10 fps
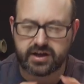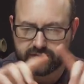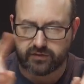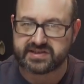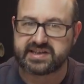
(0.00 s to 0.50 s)

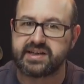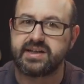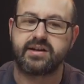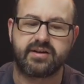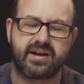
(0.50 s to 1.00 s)
You obviously,
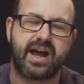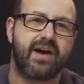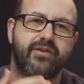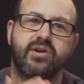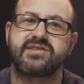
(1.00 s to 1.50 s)
you can
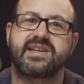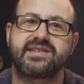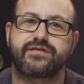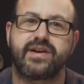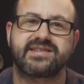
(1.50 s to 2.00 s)
have
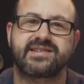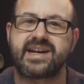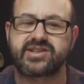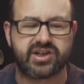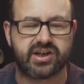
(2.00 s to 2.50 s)
on-sensor phase
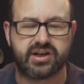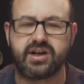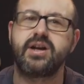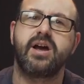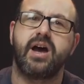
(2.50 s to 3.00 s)

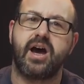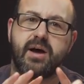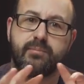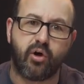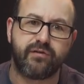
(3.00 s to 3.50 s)
detection,
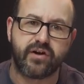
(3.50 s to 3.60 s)
uh, more